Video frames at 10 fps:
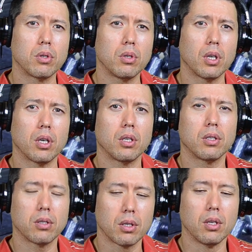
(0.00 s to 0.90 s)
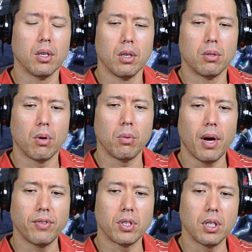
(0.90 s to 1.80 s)
Okay. Well, we'll
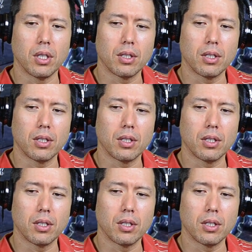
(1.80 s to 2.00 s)
have to see.